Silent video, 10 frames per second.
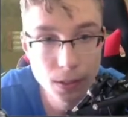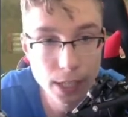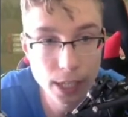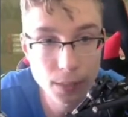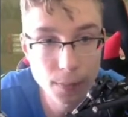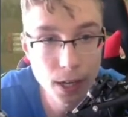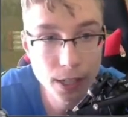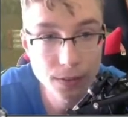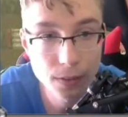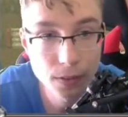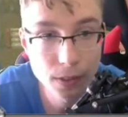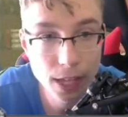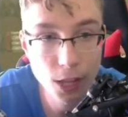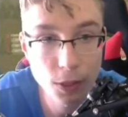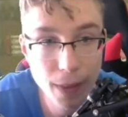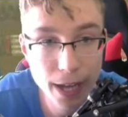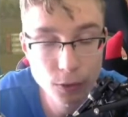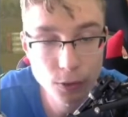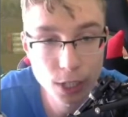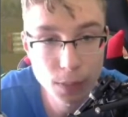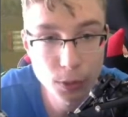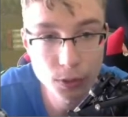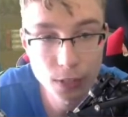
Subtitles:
getting my health back on Dragapult